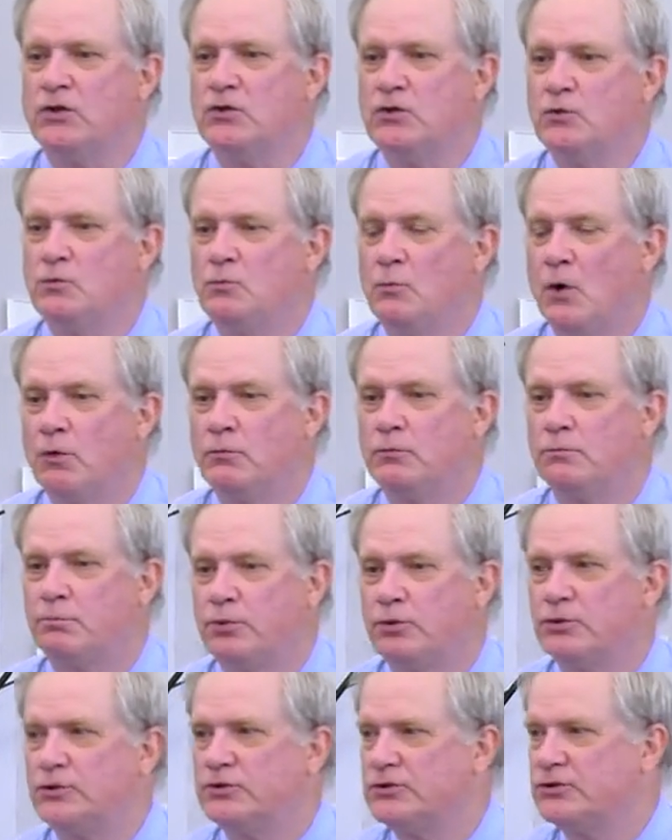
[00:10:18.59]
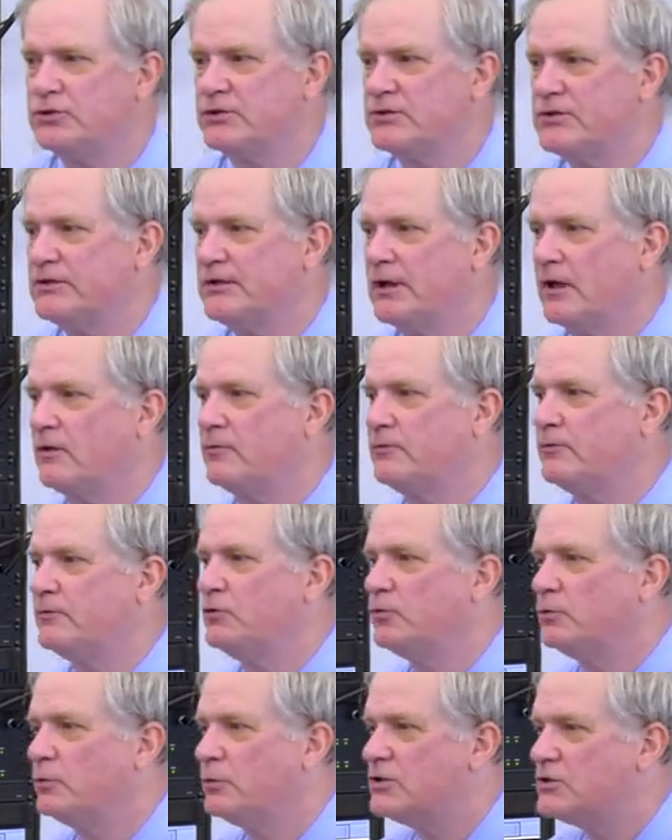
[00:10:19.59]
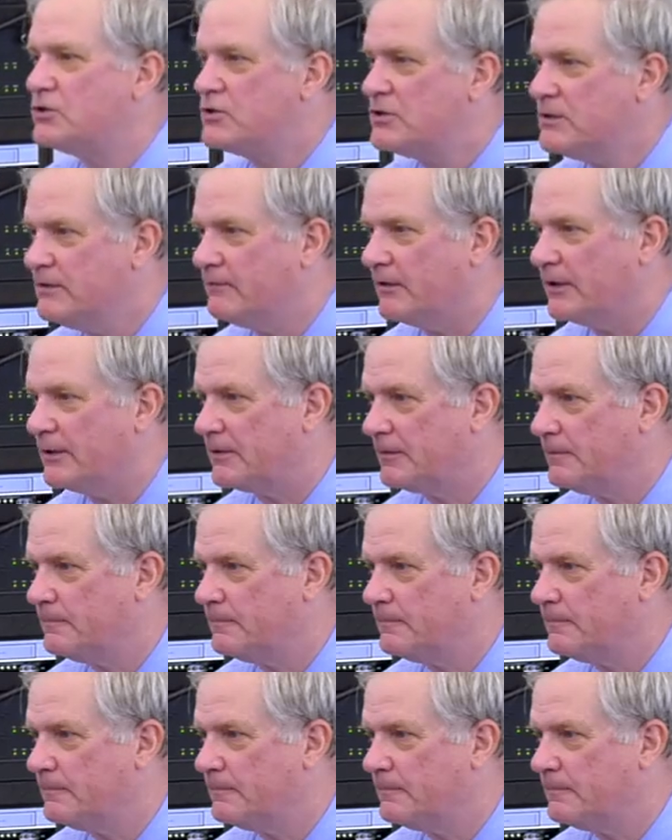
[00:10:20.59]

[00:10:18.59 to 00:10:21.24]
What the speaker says: you won't push yourself to achieve.